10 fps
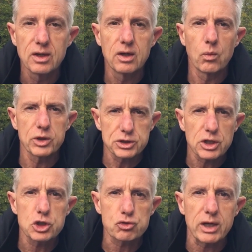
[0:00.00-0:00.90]
which is a
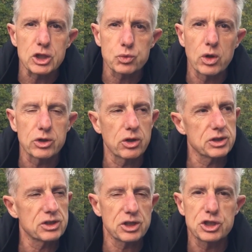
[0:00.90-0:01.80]
strange word because
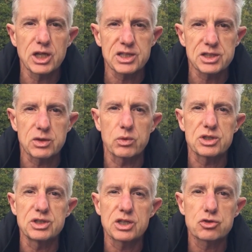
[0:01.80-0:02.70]
it suggests that it was
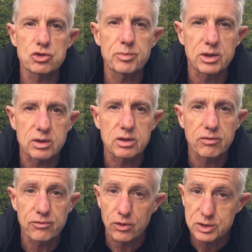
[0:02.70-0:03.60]
distributed in the
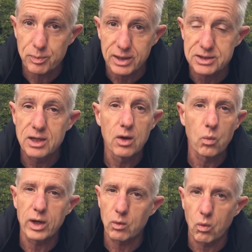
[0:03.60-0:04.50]
first place,
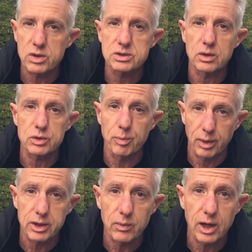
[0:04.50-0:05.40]
when it wasn't. It was
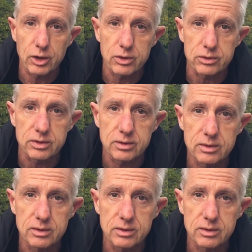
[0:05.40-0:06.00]
bloody well earned.